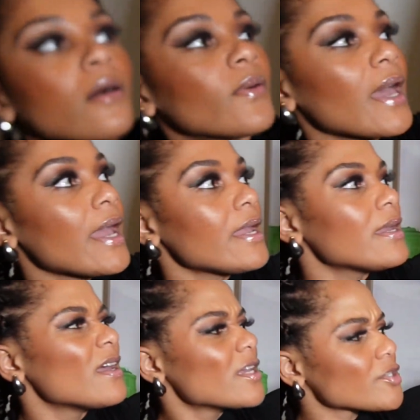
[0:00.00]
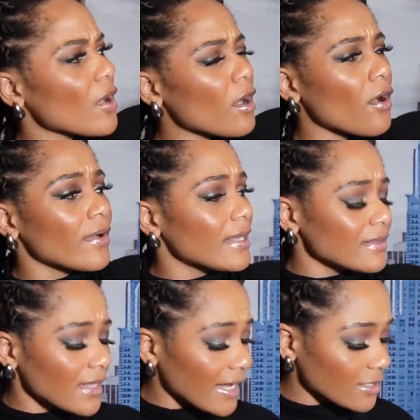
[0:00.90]
okay? So I already
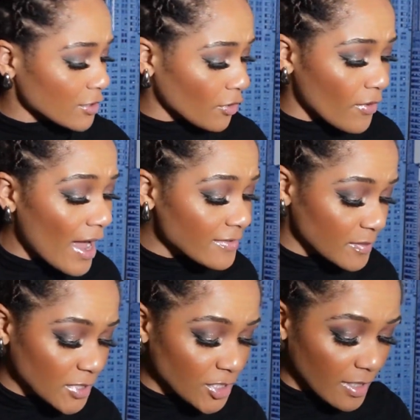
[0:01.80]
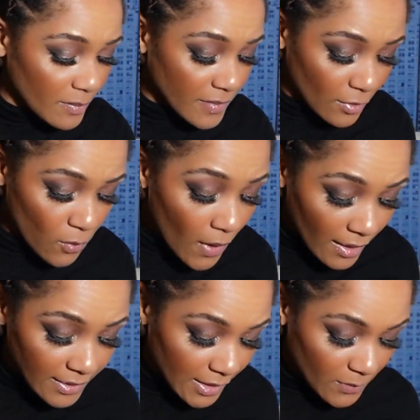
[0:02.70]
liked the craftsmanship. The
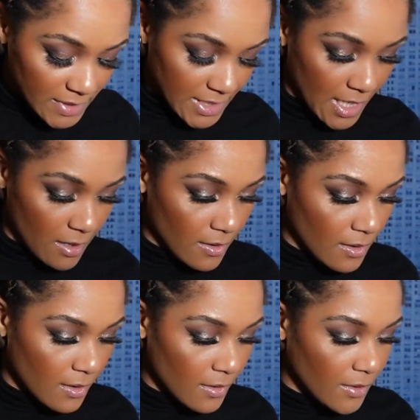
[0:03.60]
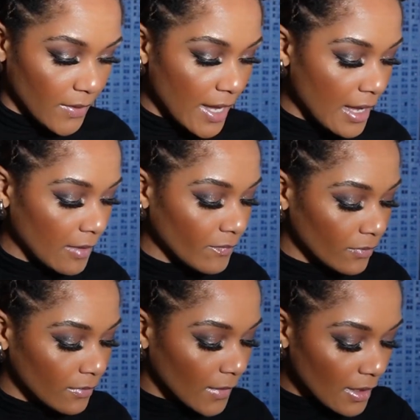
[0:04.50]
quality was there, okay?
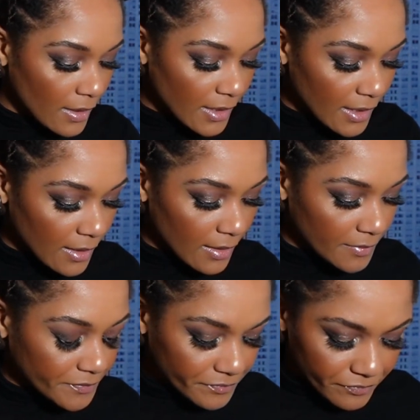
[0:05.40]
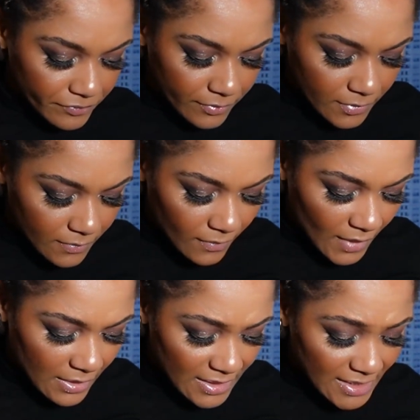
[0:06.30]
The,
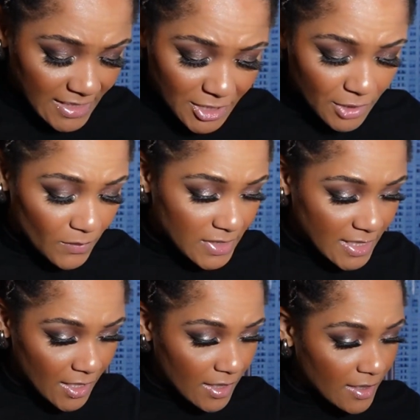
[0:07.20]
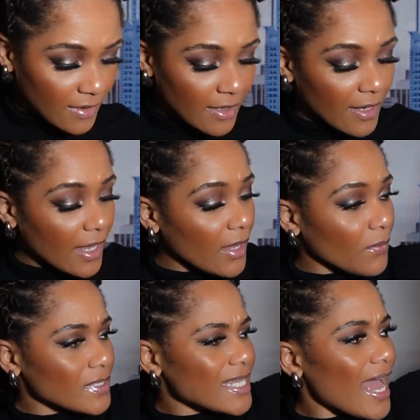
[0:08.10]
the stitching was there. It
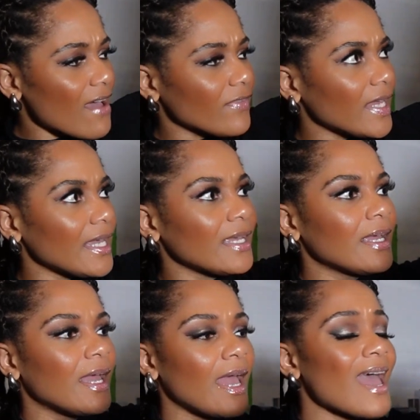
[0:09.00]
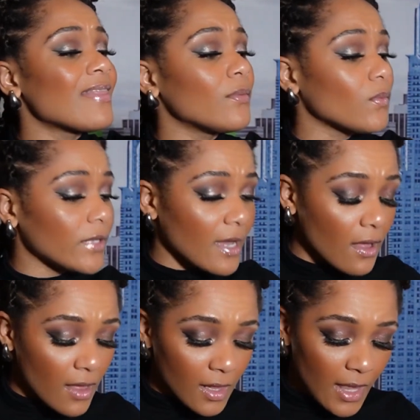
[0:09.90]
was heavy. And
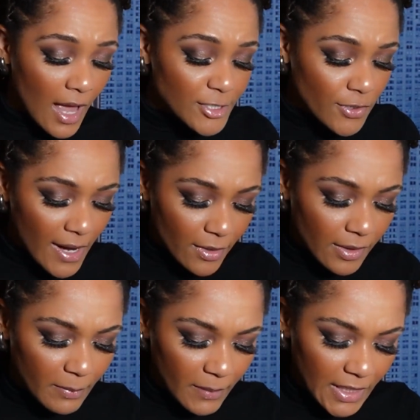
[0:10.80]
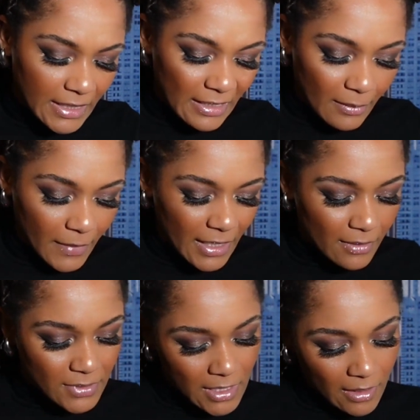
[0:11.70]
y'all, I tried on a medium and I
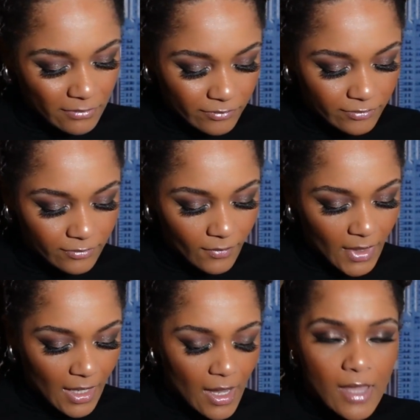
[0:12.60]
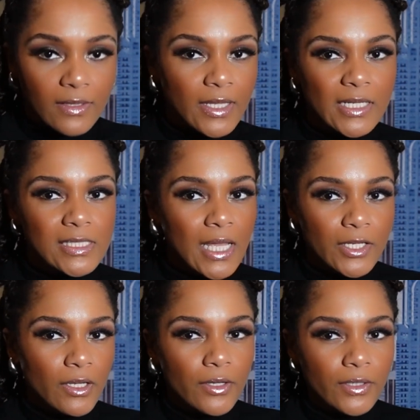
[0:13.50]
was like, hmm, and the lady's like,
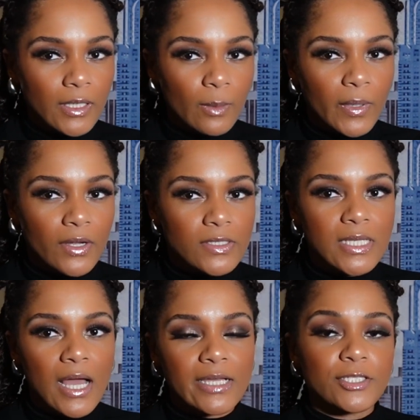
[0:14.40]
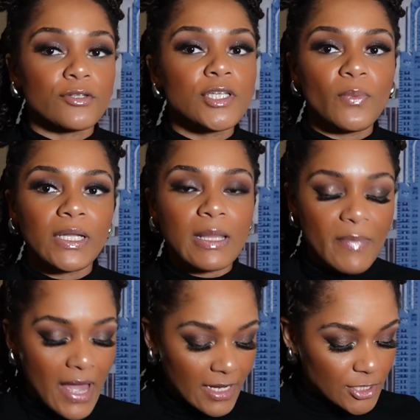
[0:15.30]
no, you need a bigger size. So she went in the
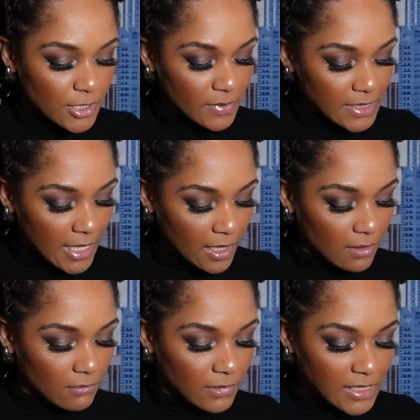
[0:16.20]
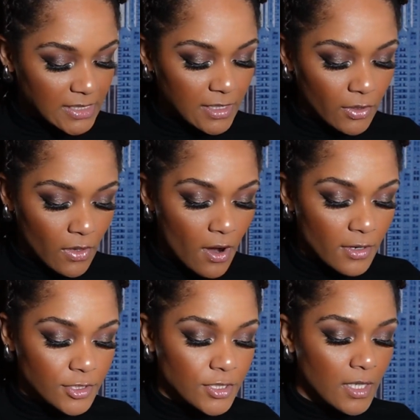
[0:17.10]
back and she was like, let's see a
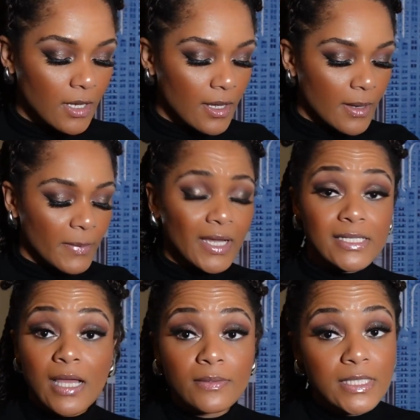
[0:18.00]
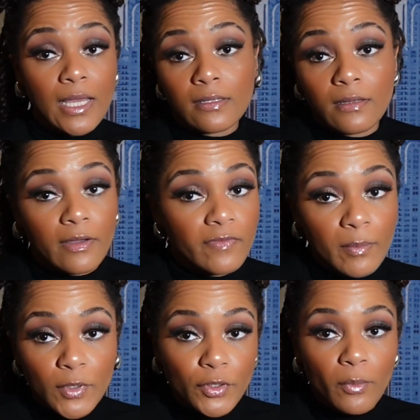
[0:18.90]
large. Because I was like, look, if
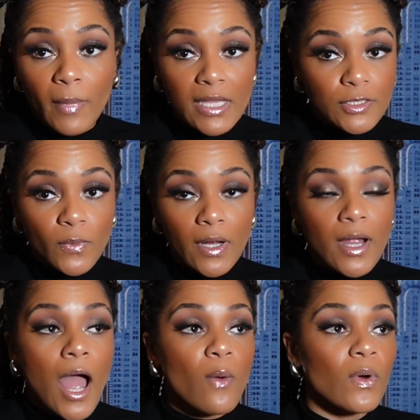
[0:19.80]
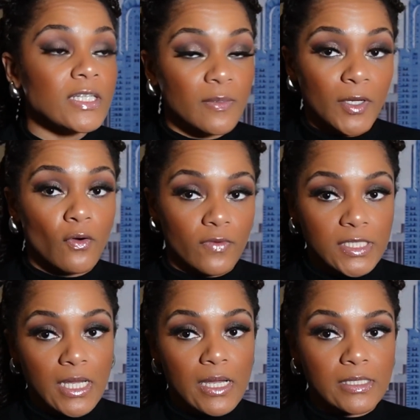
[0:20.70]
I'm gonna do menswear, I want it to be
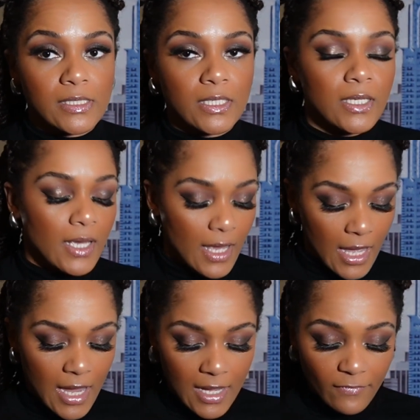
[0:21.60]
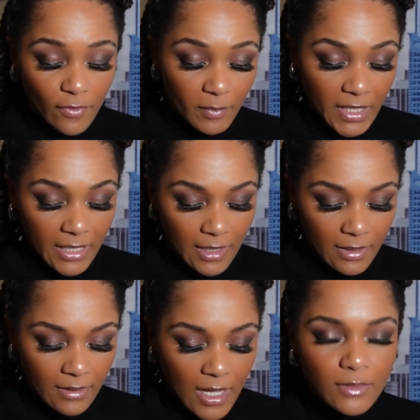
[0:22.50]
oversized. And for me,
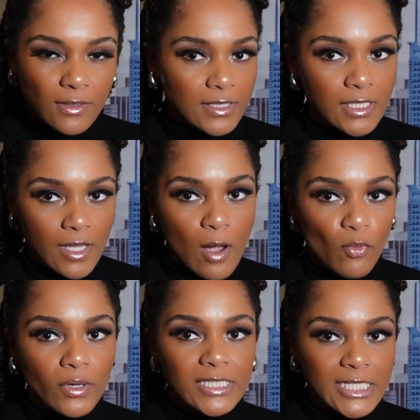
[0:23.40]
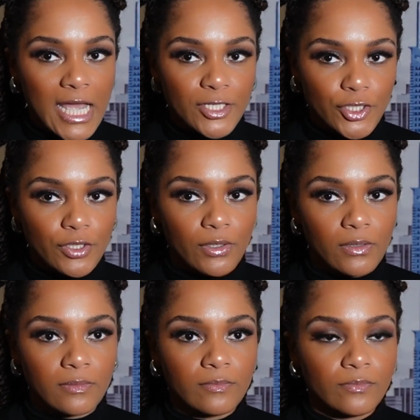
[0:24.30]
it looks a lot more intentional.